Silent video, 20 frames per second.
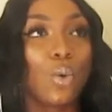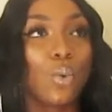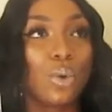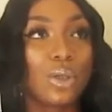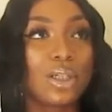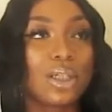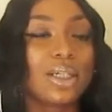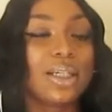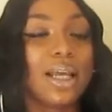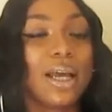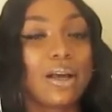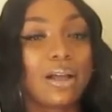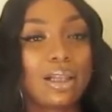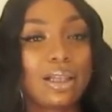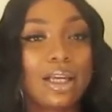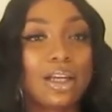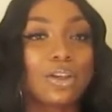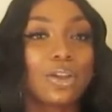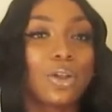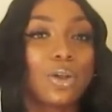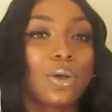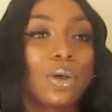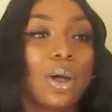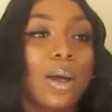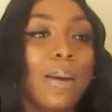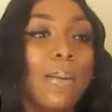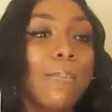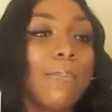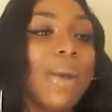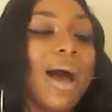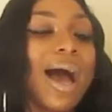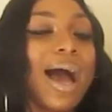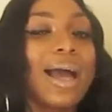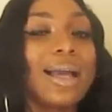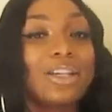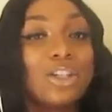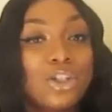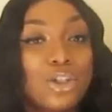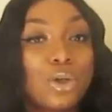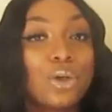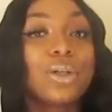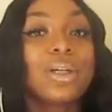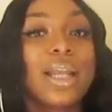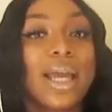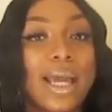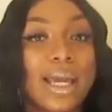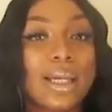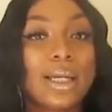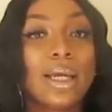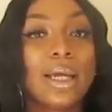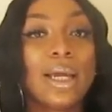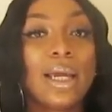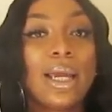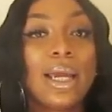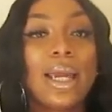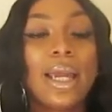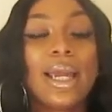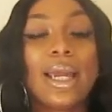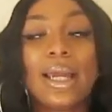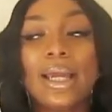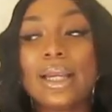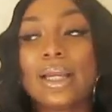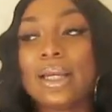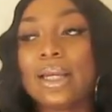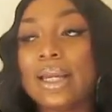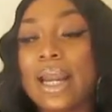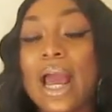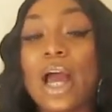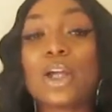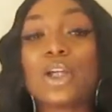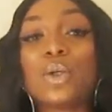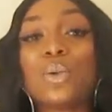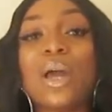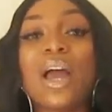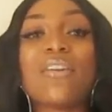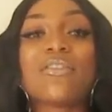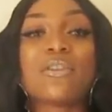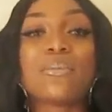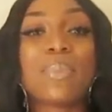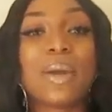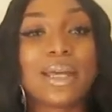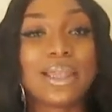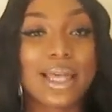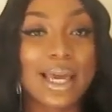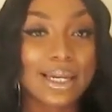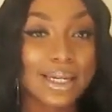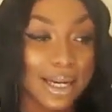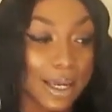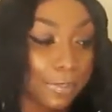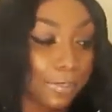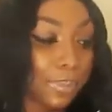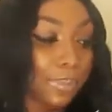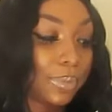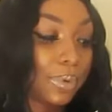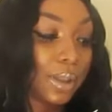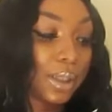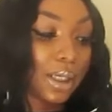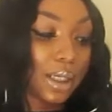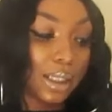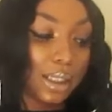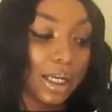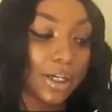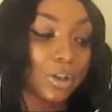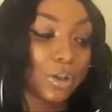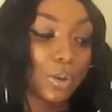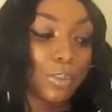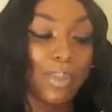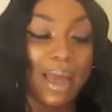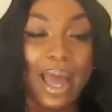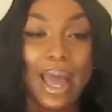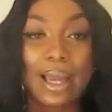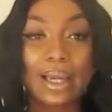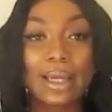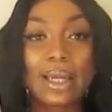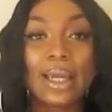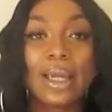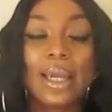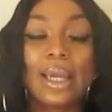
which a debt collector buys your debt, and now you have to pay that debt collector back.